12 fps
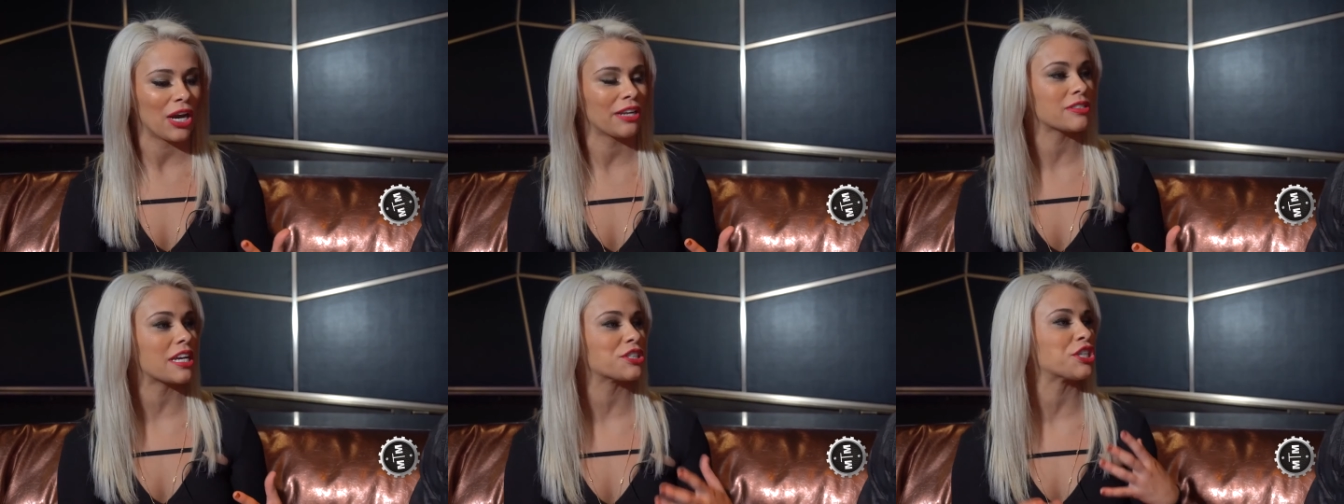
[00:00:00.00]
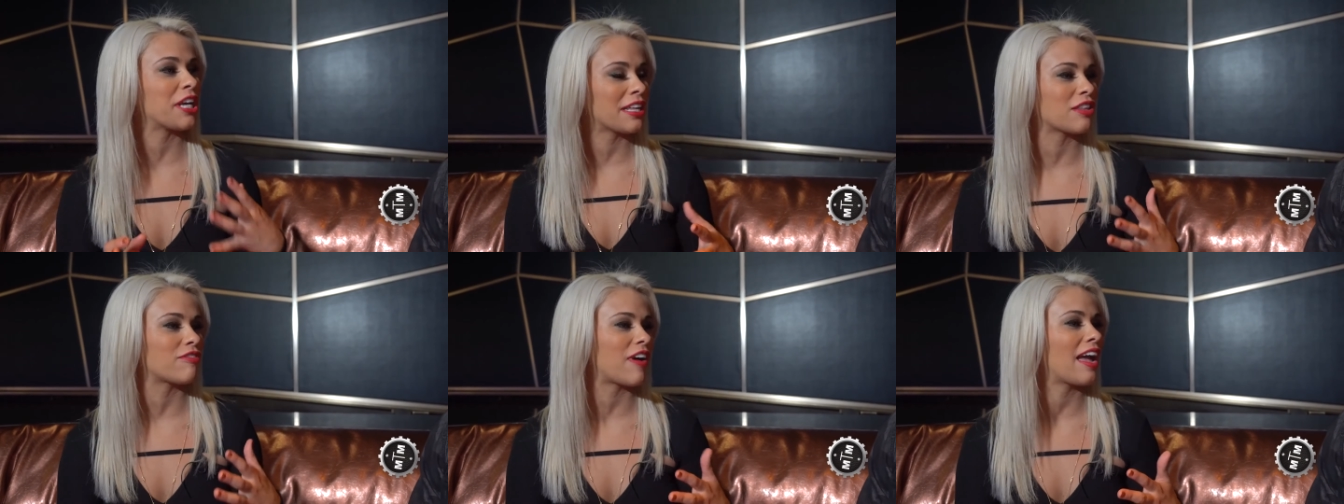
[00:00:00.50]
And it was actually
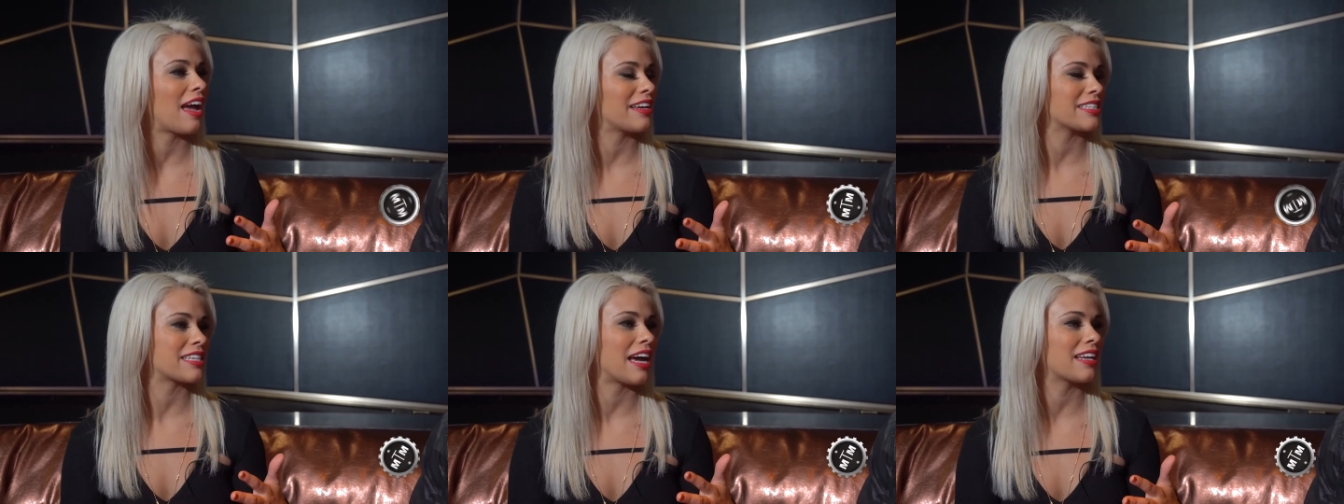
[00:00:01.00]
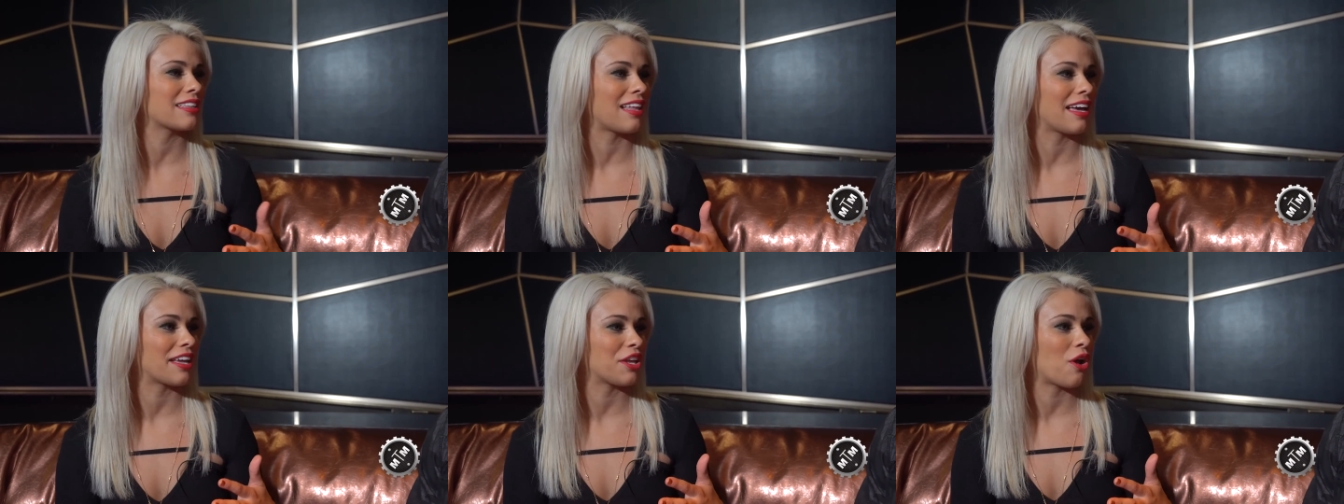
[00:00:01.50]
in the fight I decided
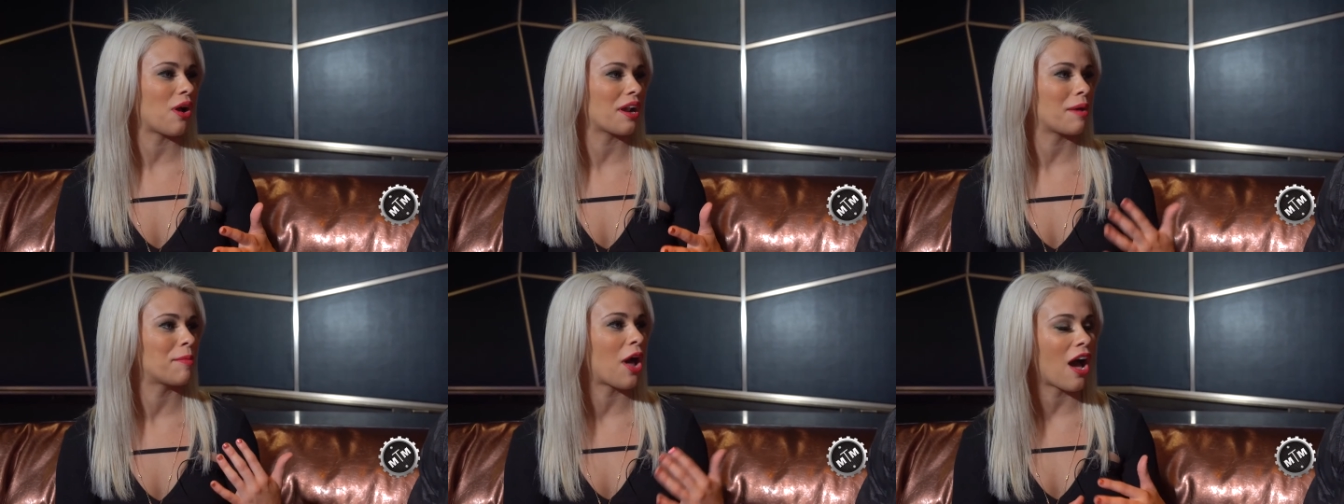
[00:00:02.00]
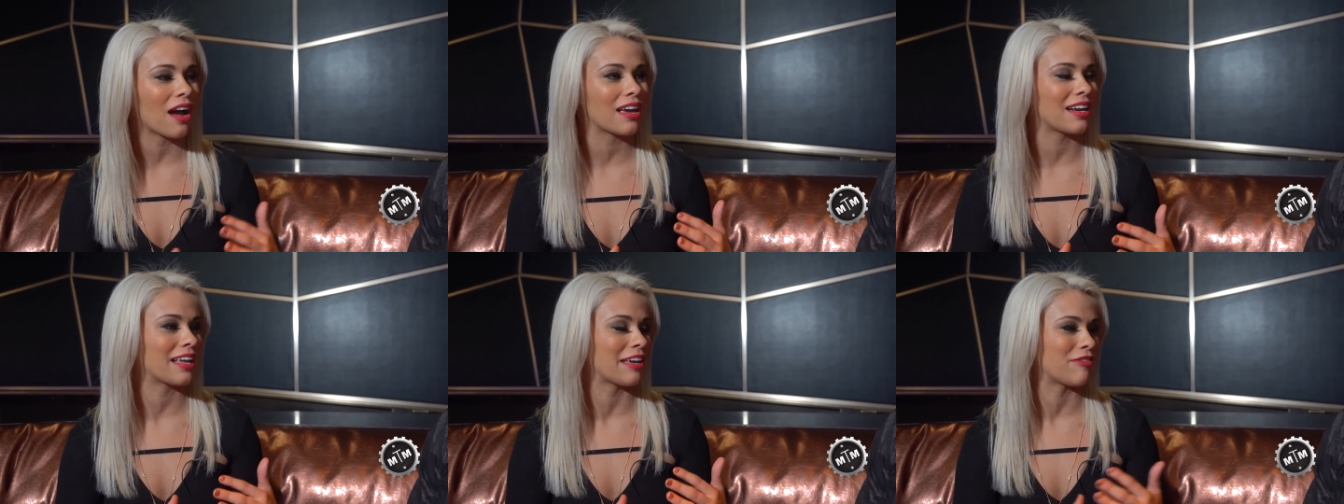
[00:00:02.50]
I'm not
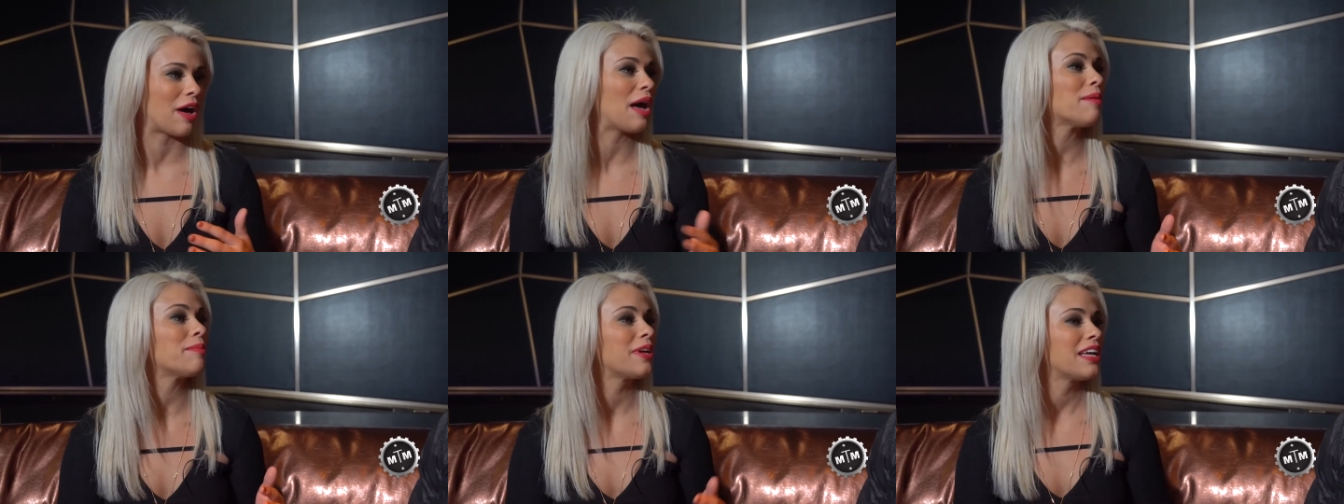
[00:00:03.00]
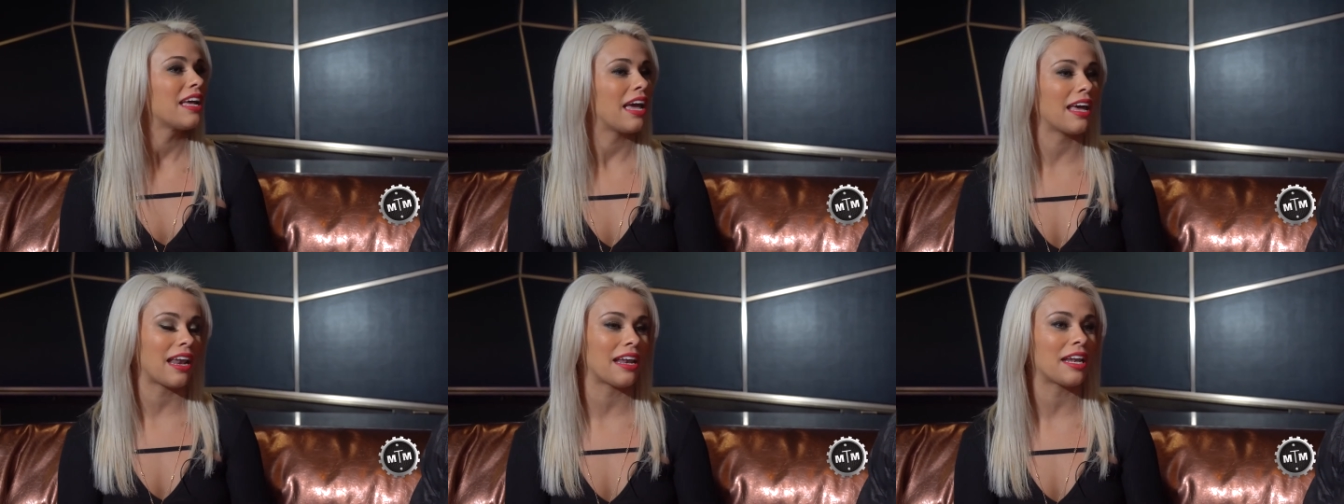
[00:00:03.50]
going to give up,
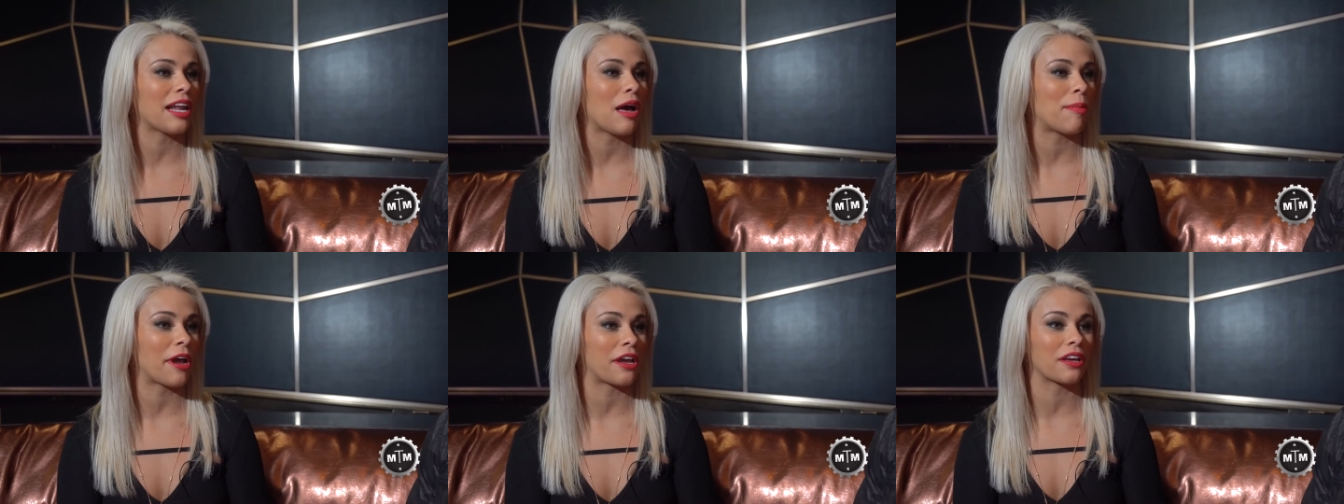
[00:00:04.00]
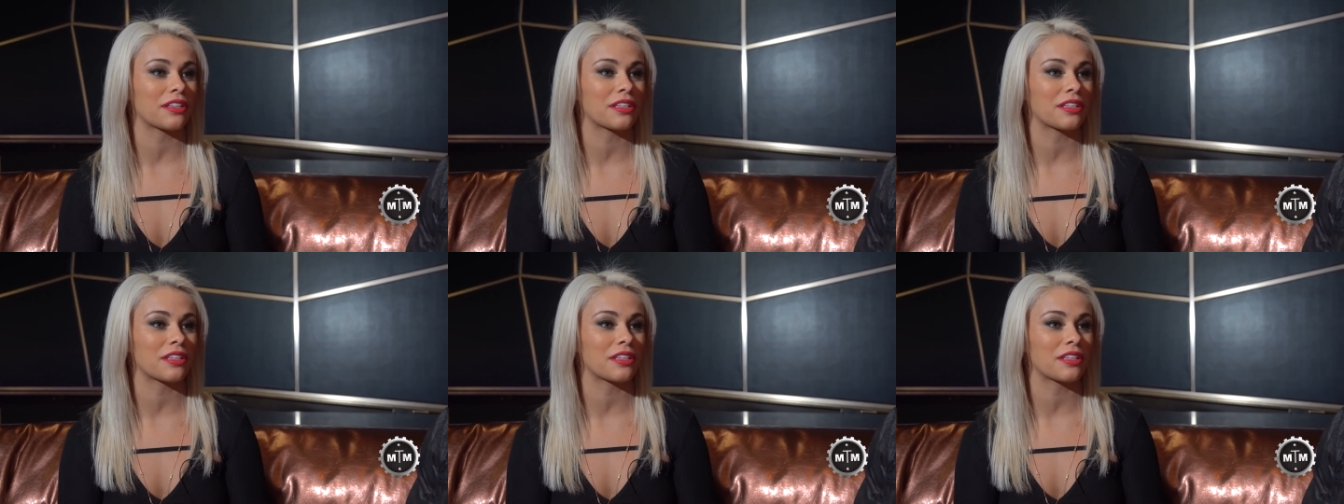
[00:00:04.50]
and ended up I